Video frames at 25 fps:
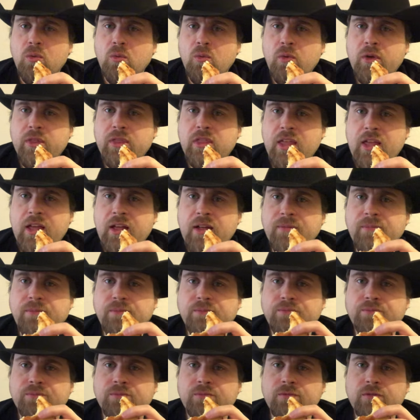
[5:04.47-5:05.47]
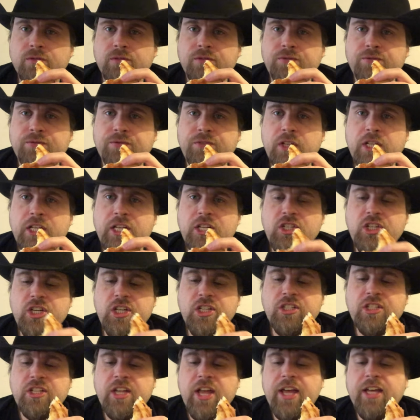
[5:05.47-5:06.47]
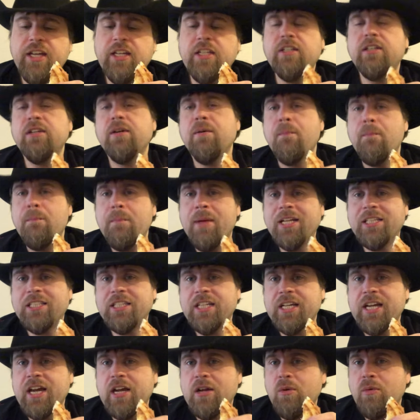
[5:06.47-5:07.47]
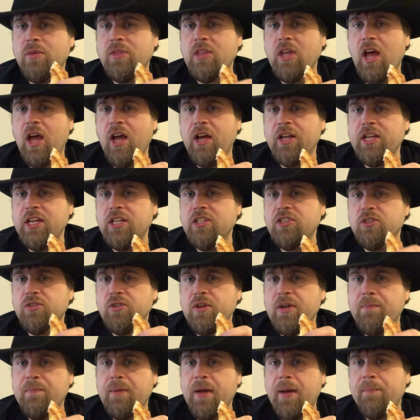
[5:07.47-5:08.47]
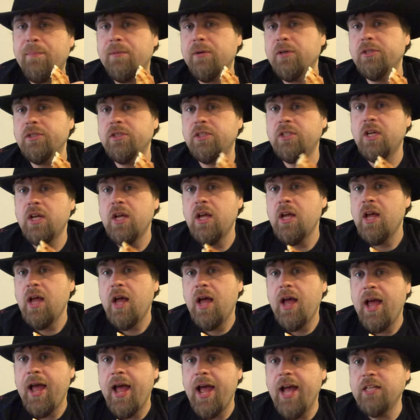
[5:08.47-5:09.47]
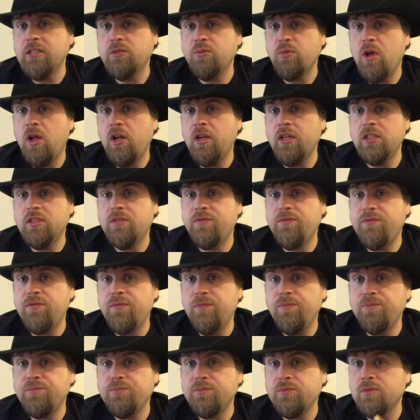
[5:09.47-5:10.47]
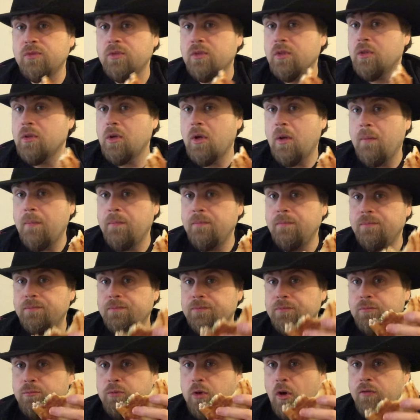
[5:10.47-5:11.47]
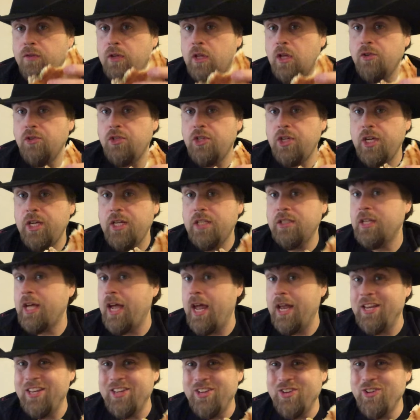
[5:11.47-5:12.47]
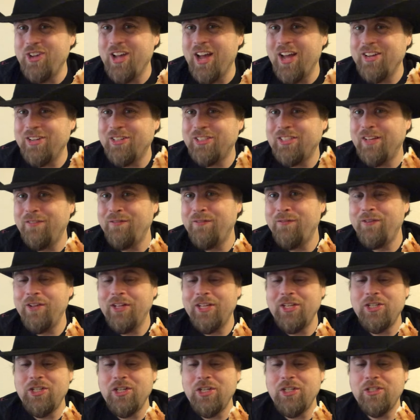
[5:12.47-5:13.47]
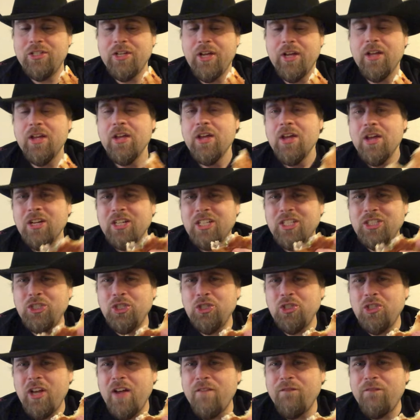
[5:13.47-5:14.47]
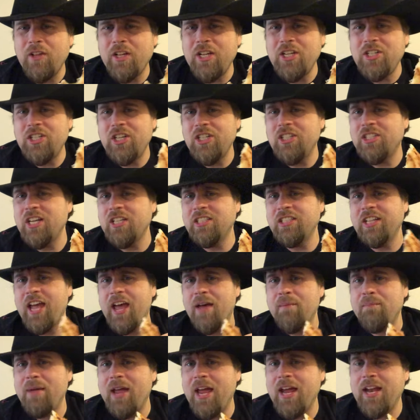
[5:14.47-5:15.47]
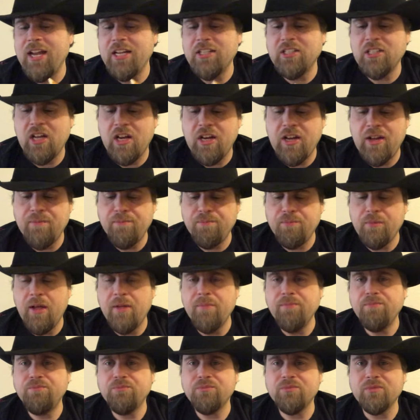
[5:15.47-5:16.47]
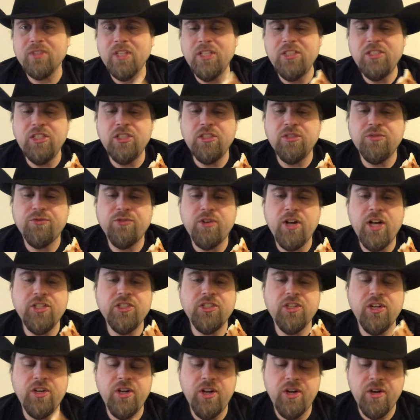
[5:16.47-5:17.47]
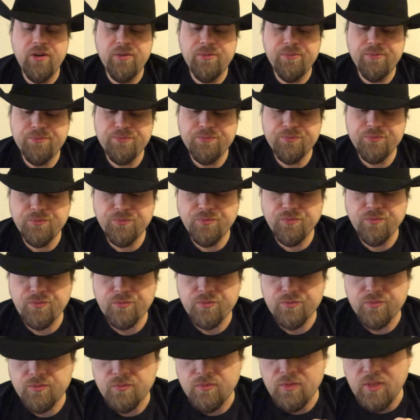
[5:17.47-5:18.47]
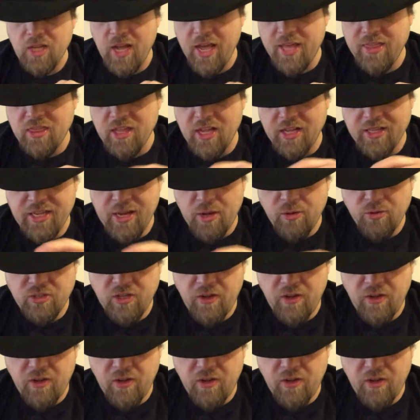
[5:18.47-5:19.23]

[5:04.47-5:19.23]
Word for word: with the Philly cheesesteak mixed together with the onions and green peppers, as well as provolone cheese, and you got yourself a Philly cheesesteak. Because usually on Philly cheesesteaks they have mayonnaise on it, but this is fresh on here. I thought that was